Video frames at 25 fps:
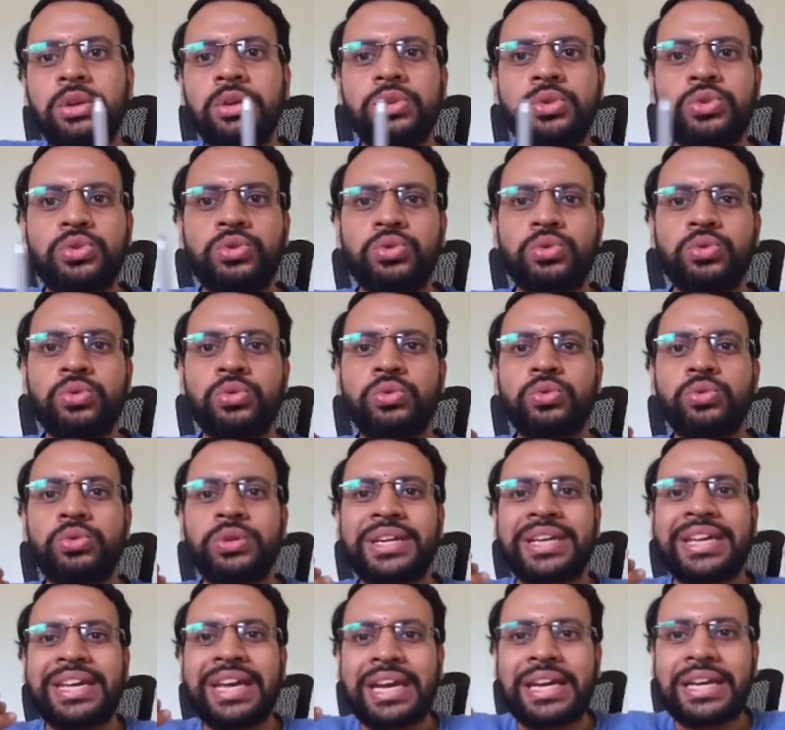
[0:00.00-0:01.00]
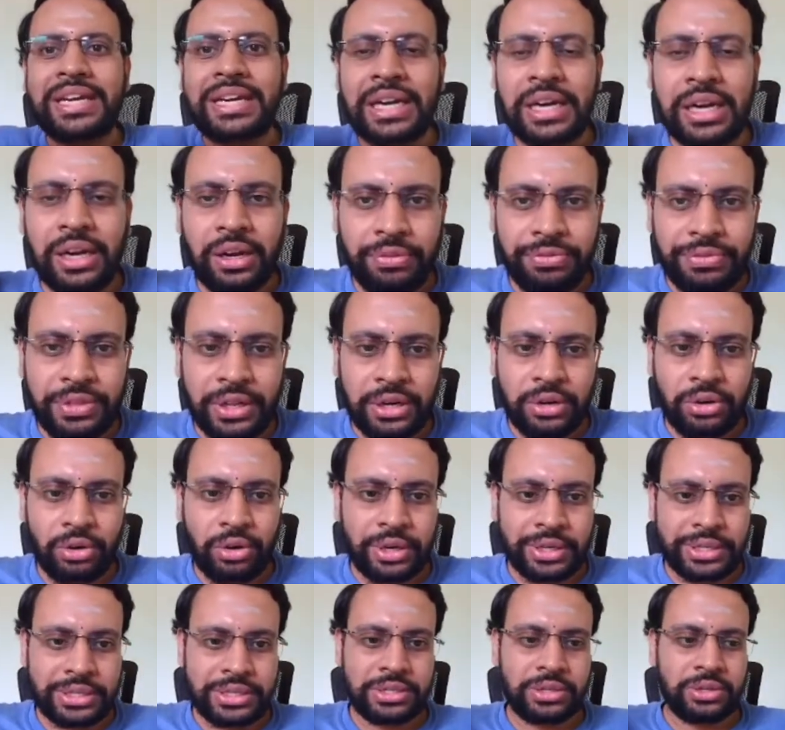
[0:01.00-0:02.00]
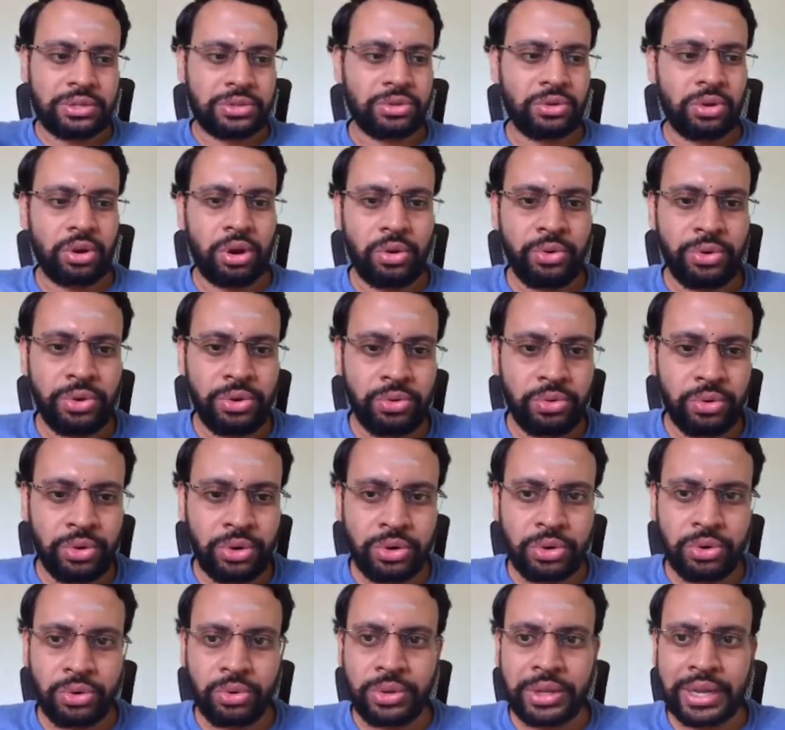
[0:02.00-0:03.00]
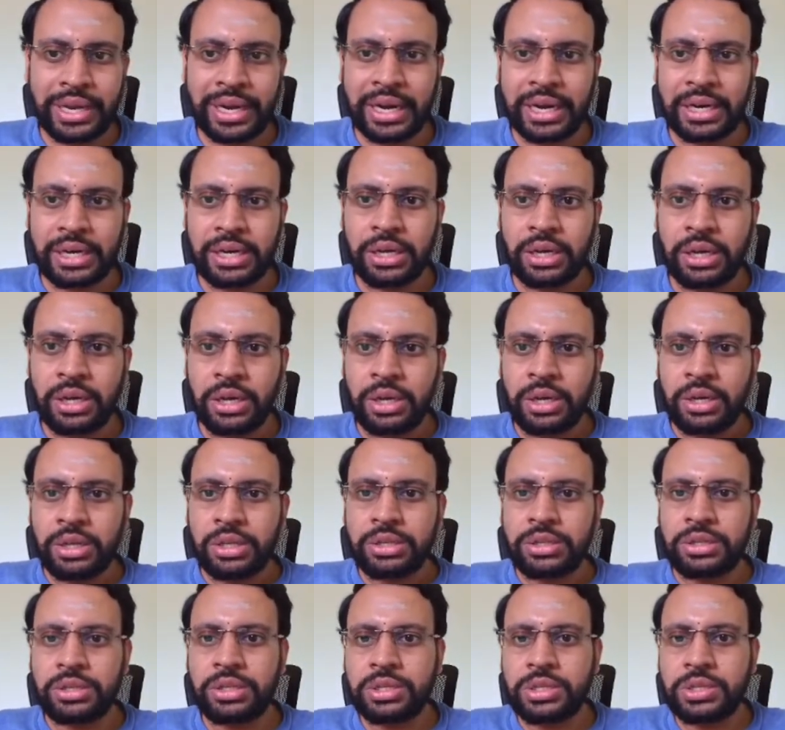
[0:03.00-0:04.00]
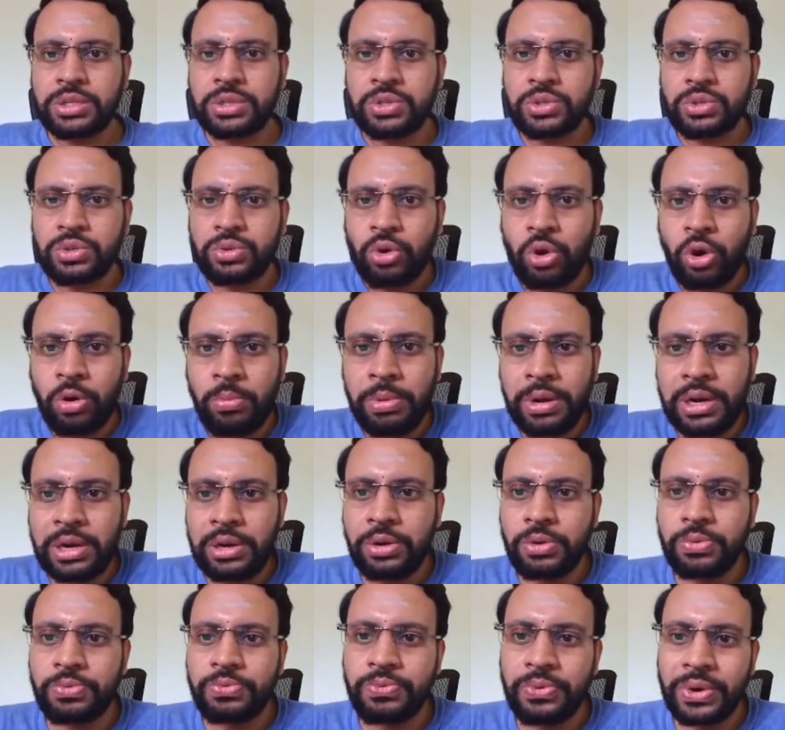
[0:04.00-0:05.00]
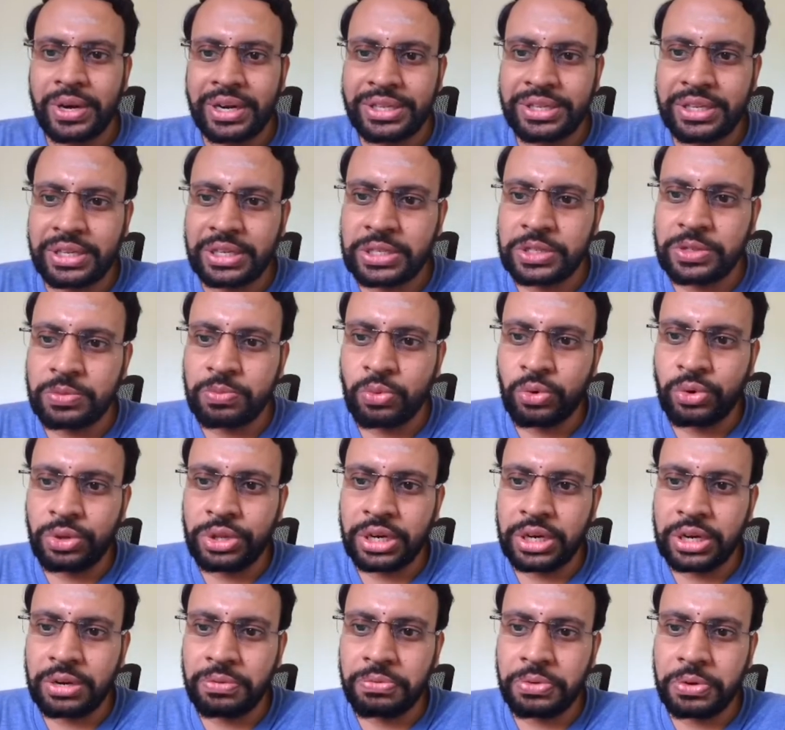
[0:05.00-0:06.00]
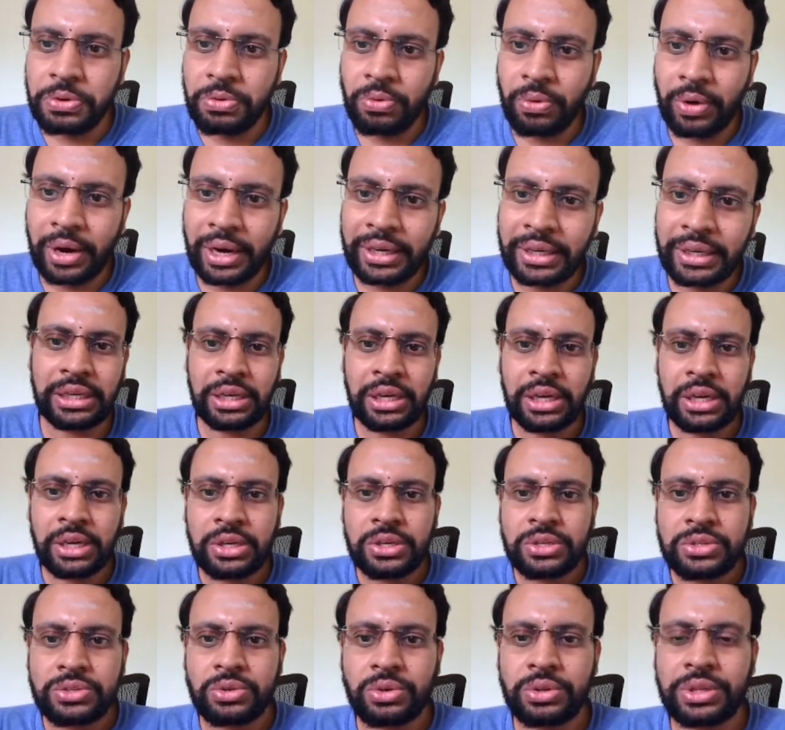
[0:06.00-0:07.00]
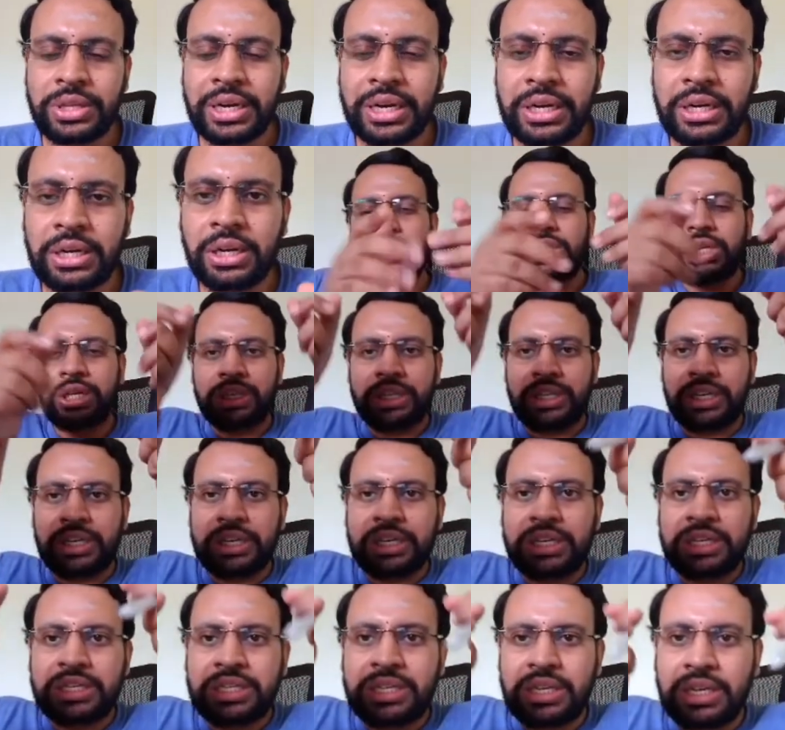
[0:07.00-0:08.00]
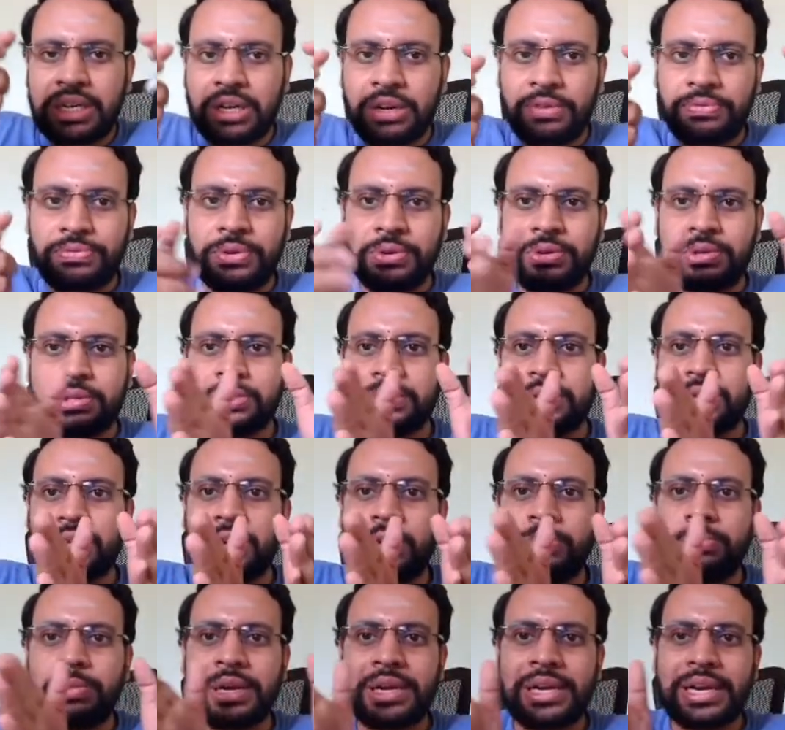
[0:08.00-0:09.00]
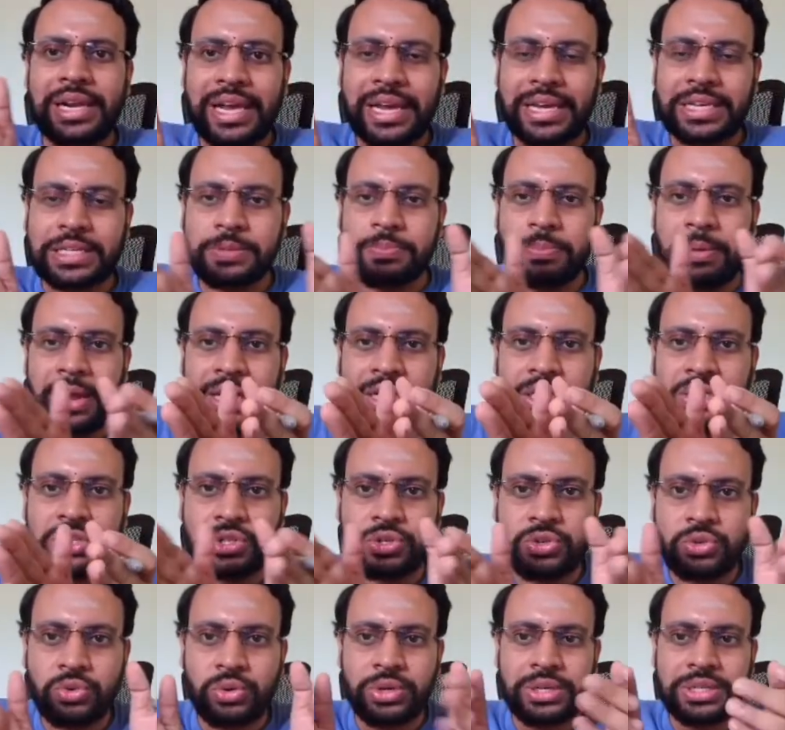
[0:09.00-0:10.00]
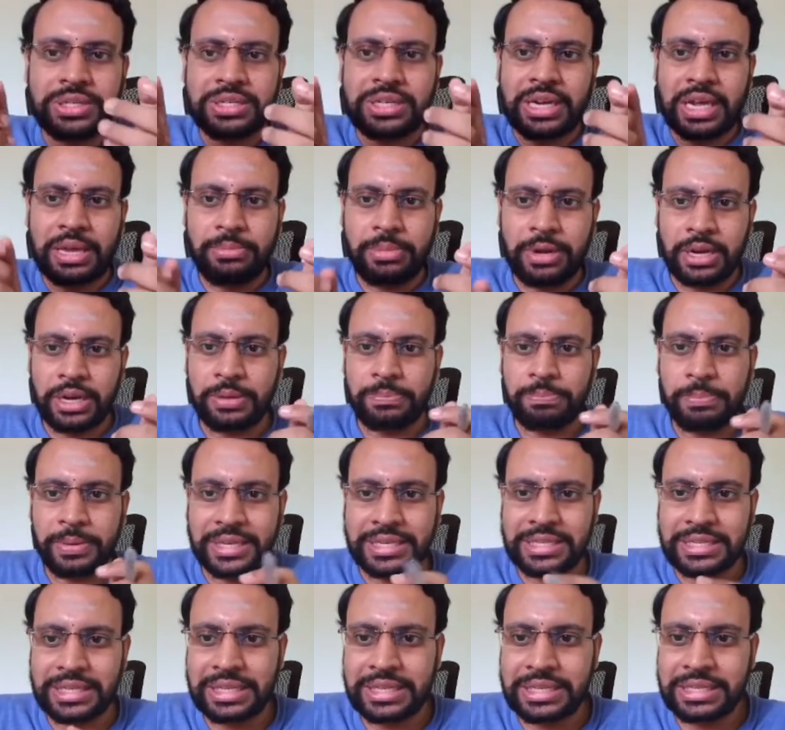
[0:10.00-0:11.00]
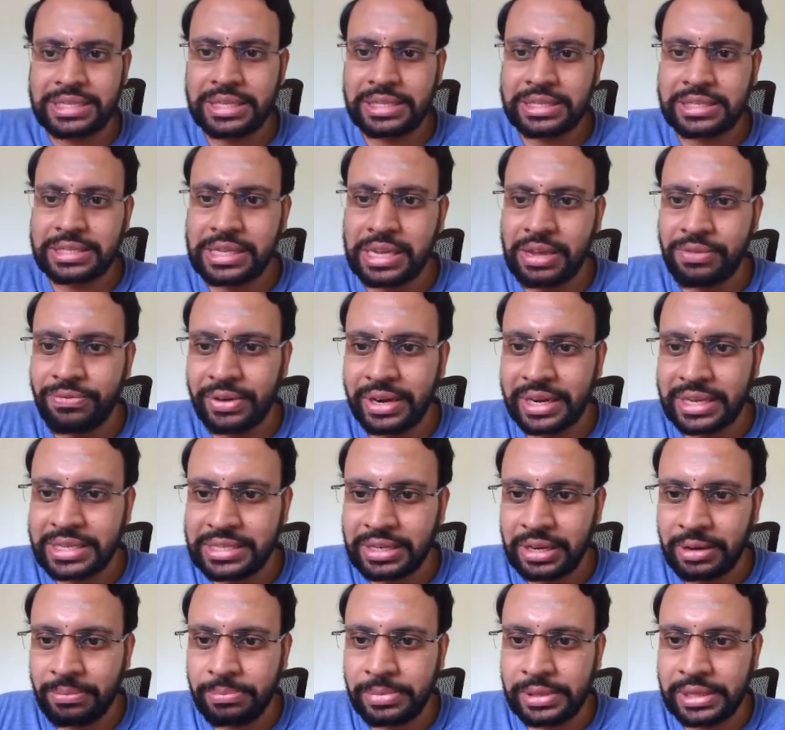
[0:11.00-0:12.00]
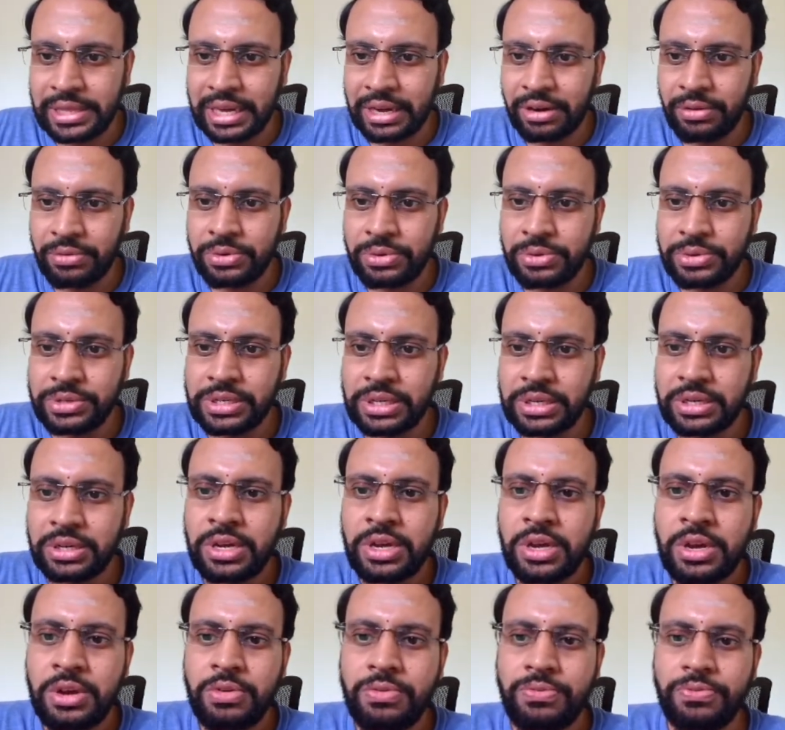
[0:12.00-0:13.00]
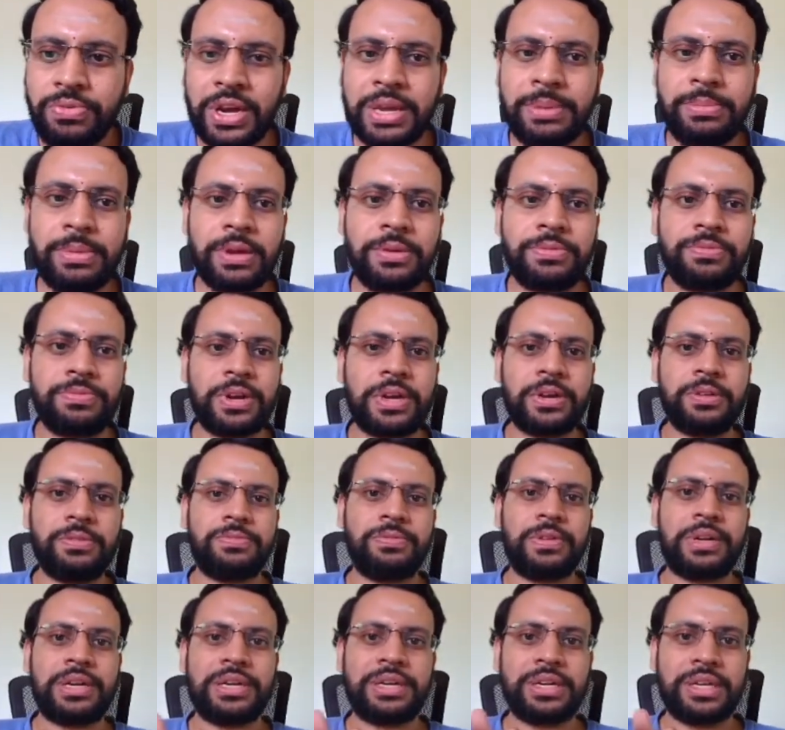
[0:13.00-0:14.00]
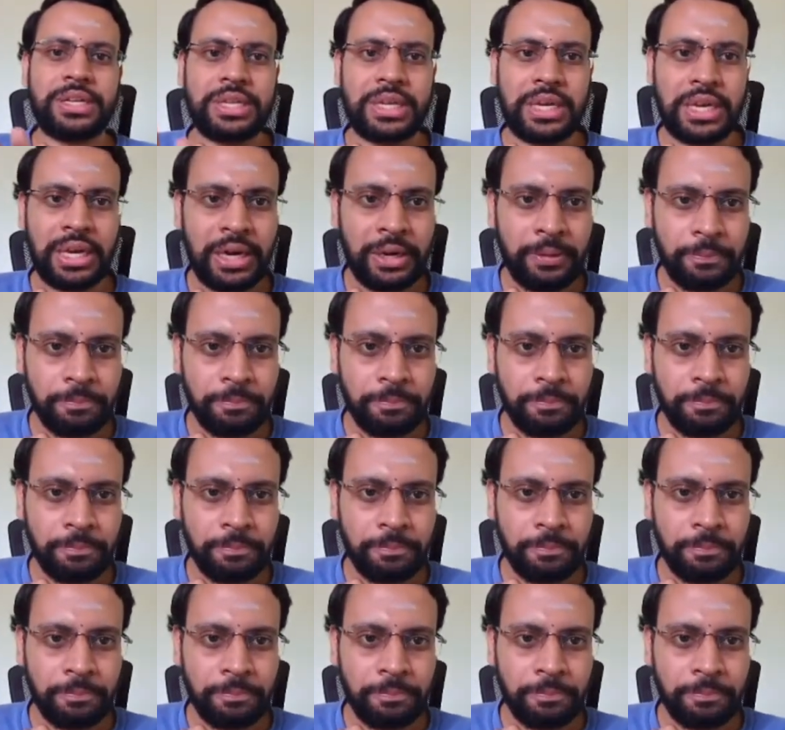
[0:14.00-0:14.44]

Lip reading: to get rid of the noise. So how you would do that? This Sobel you further smooth it if you want, so that the region of your Sobel expands to its neighboring pixels. Say for example they have used an 5 by 5 filter there,